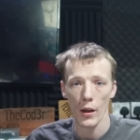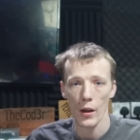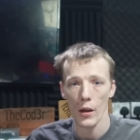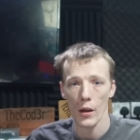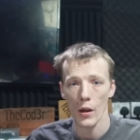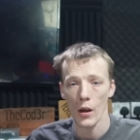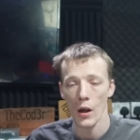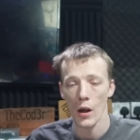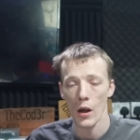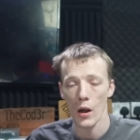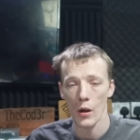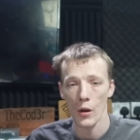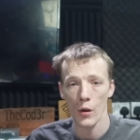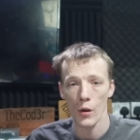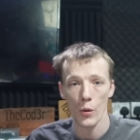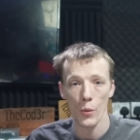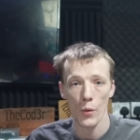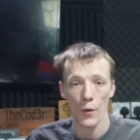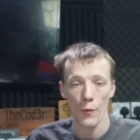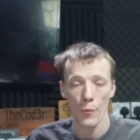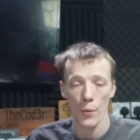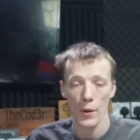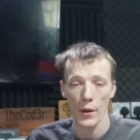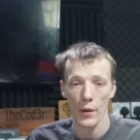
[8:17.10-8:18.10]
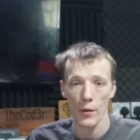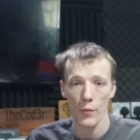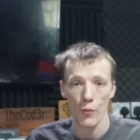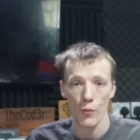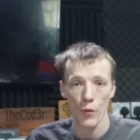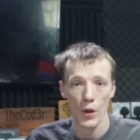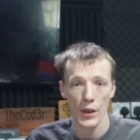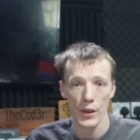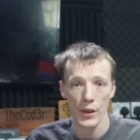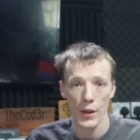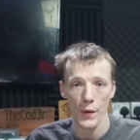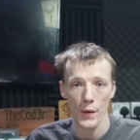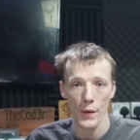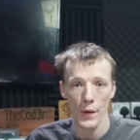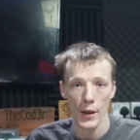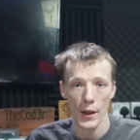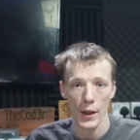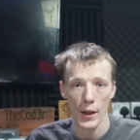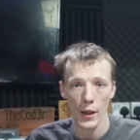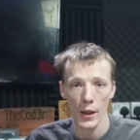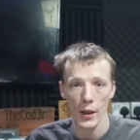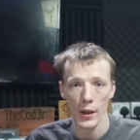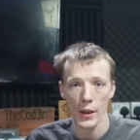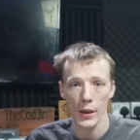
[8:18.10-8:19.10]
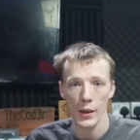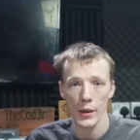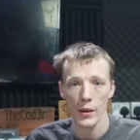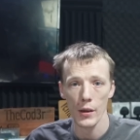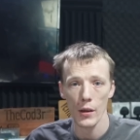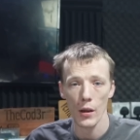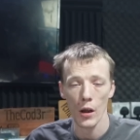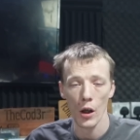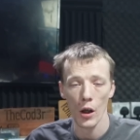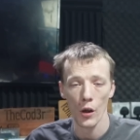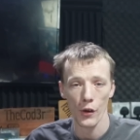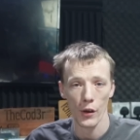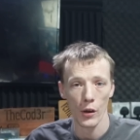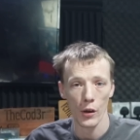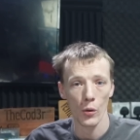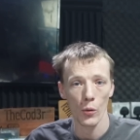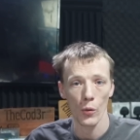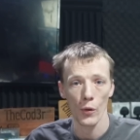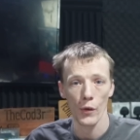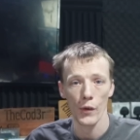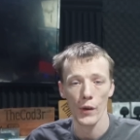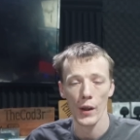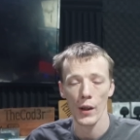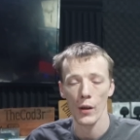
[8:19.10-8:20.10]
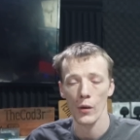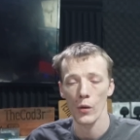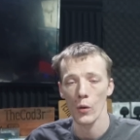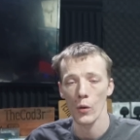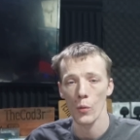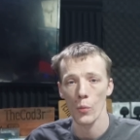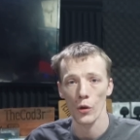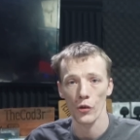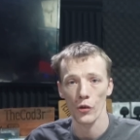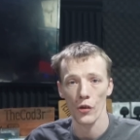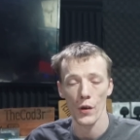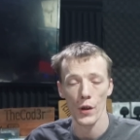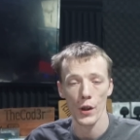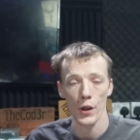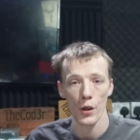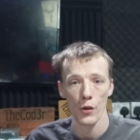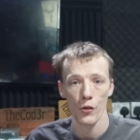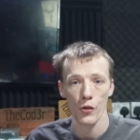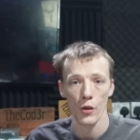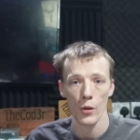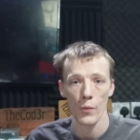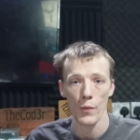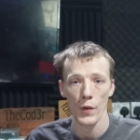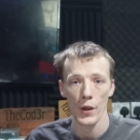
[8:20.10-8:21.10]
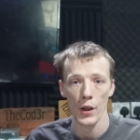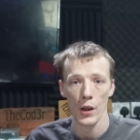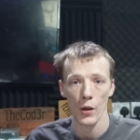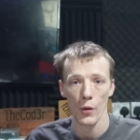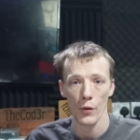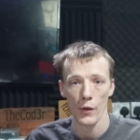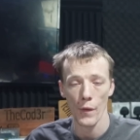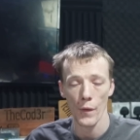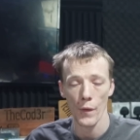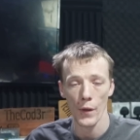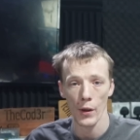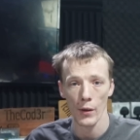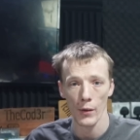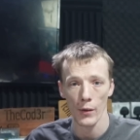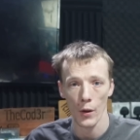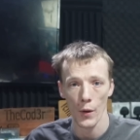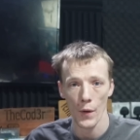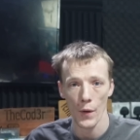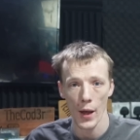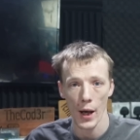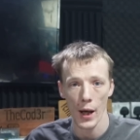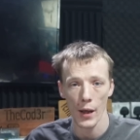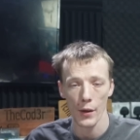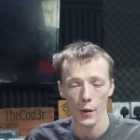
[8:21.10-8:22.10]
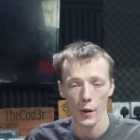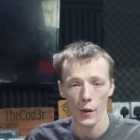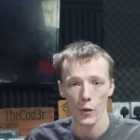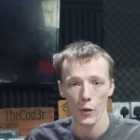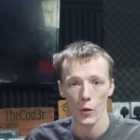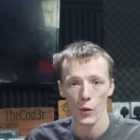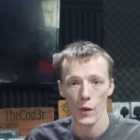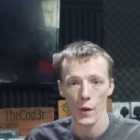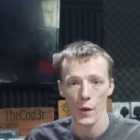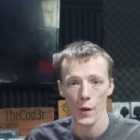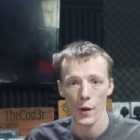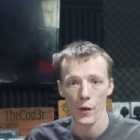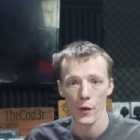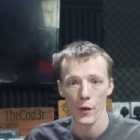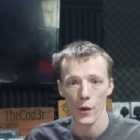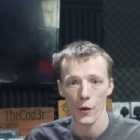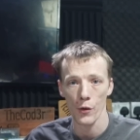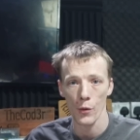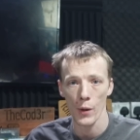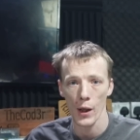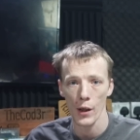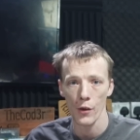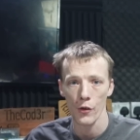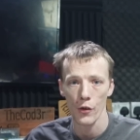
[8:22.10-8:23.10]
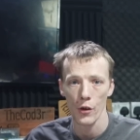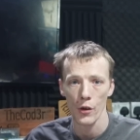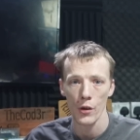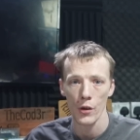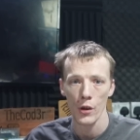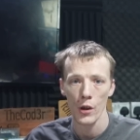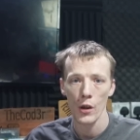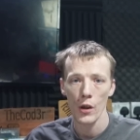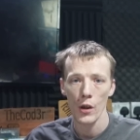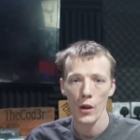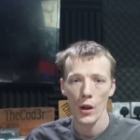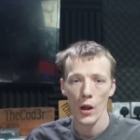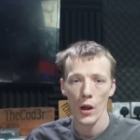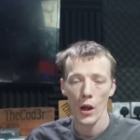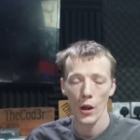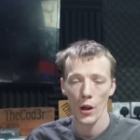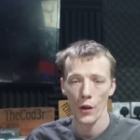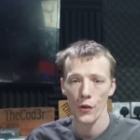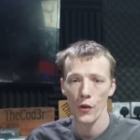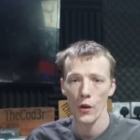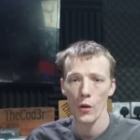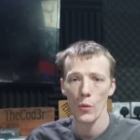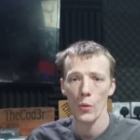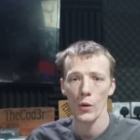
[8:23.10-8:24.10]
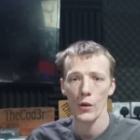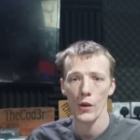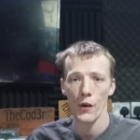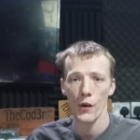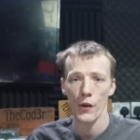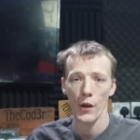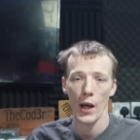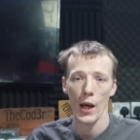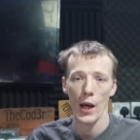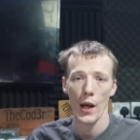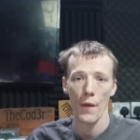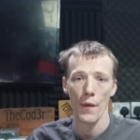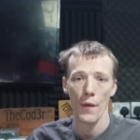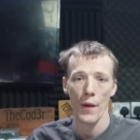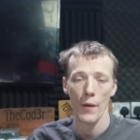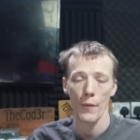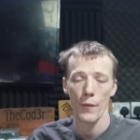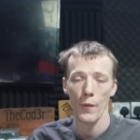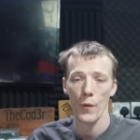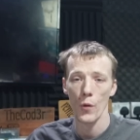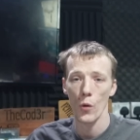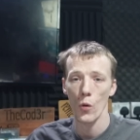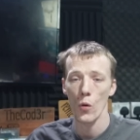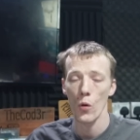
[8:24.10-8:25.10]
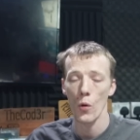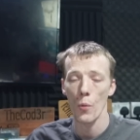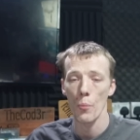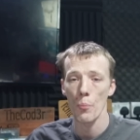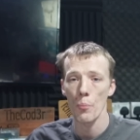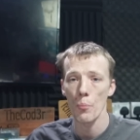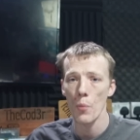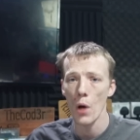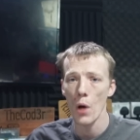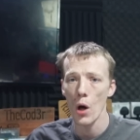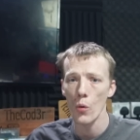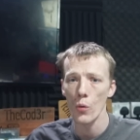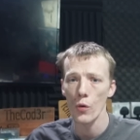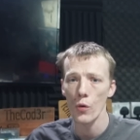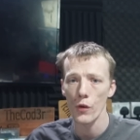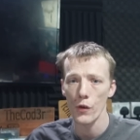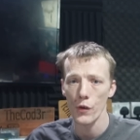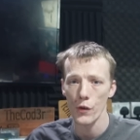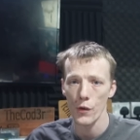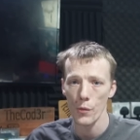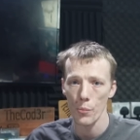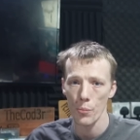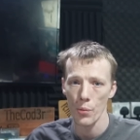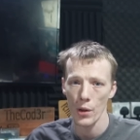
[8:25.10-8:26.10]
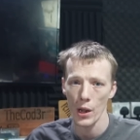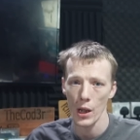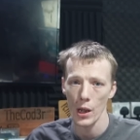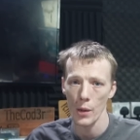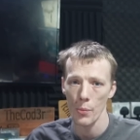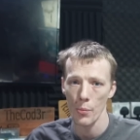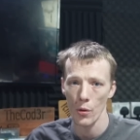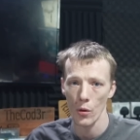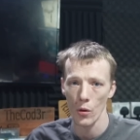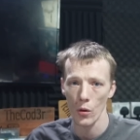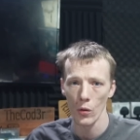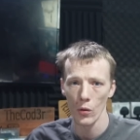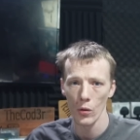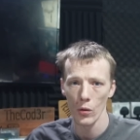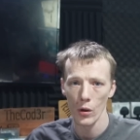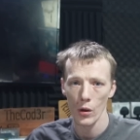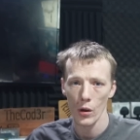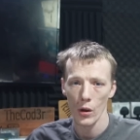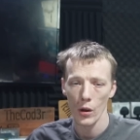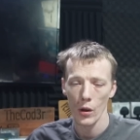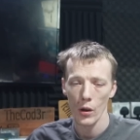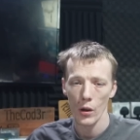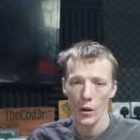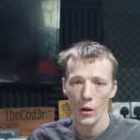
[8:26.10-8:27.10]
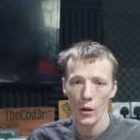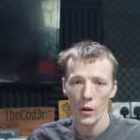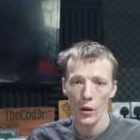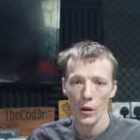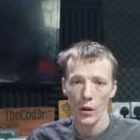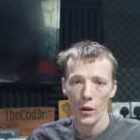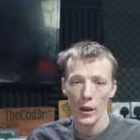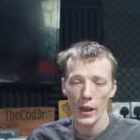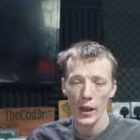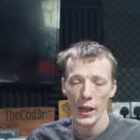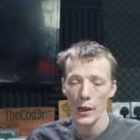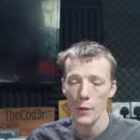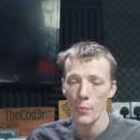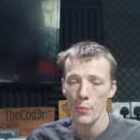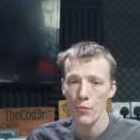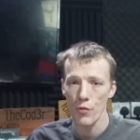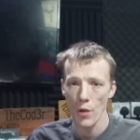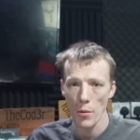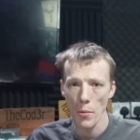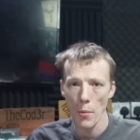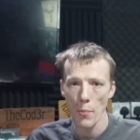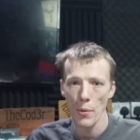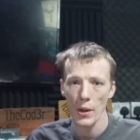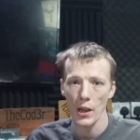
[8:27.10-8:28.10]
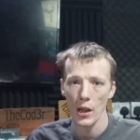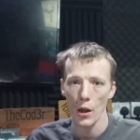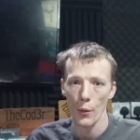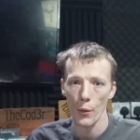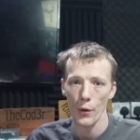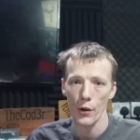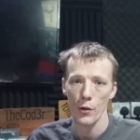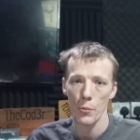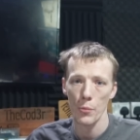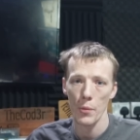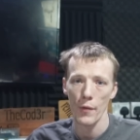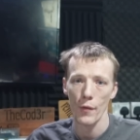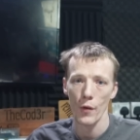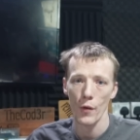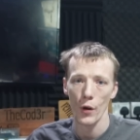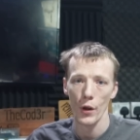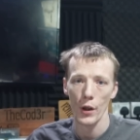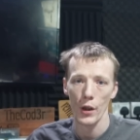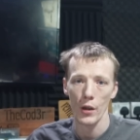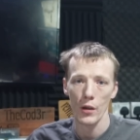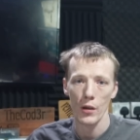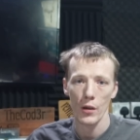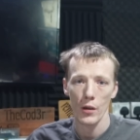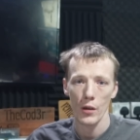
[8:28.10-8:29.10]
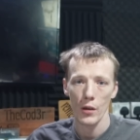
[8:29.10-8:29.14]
uh, who have been reading the articles or watching the YouTube videos and things like that discussing this situation. And I do want to say that for most people, it's probably going to be fine.